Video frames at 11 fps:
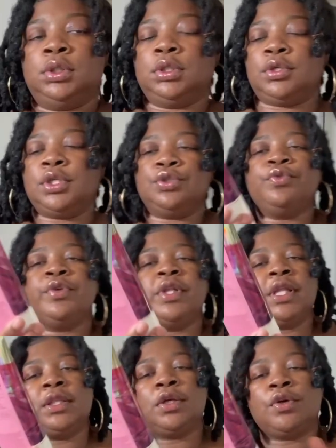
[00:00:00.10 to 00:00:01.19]
So I do really
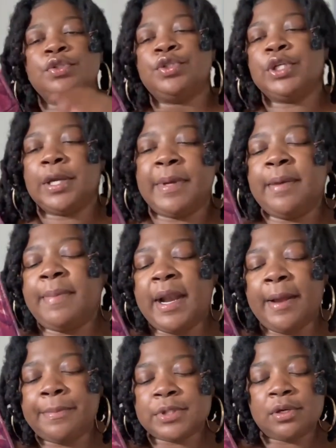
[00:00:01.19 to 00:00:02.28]
like the Costa Rica Pink
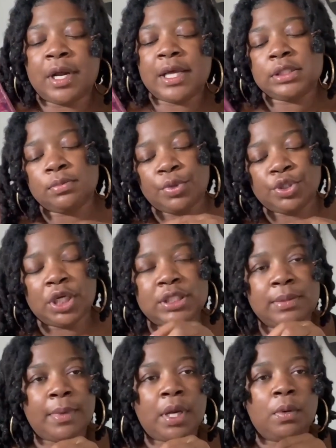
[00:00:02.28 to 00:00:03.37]
Pineapple Sunrise
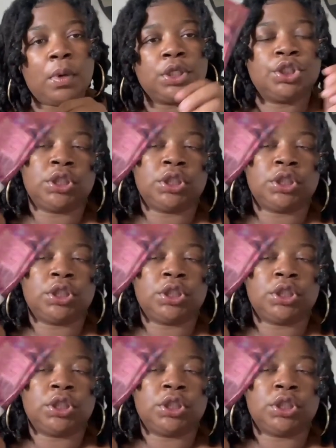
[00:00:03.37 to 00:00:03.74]
Moisturizing Body Wash.